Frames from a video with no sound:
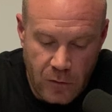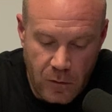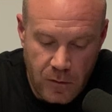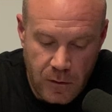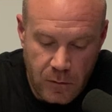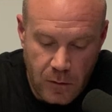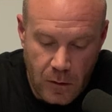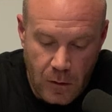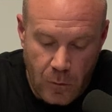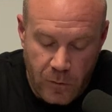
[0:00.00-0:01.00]
slowly,
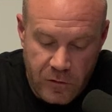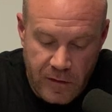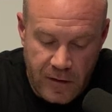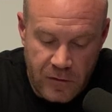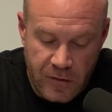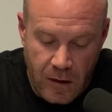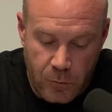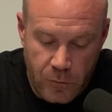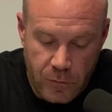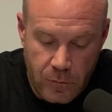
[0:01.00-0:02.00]
which is not
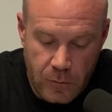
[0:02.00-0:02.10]
desirable.